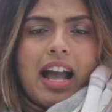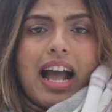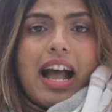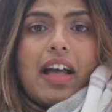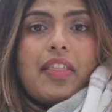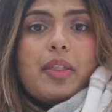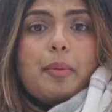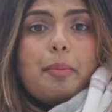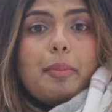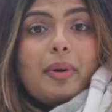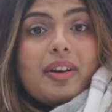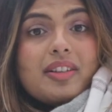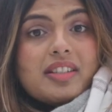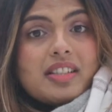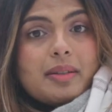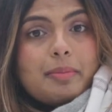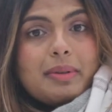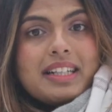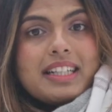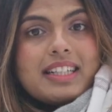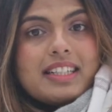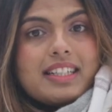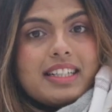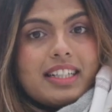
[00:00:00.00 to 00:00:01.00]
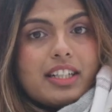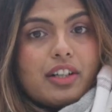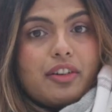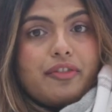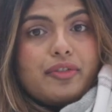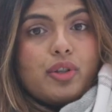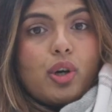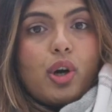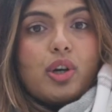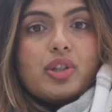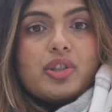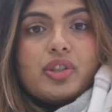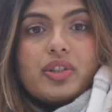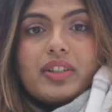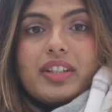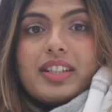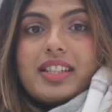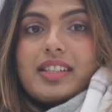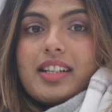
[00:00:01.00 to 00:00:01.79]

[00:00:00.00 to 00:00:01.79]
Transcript: and the possibility of doctoral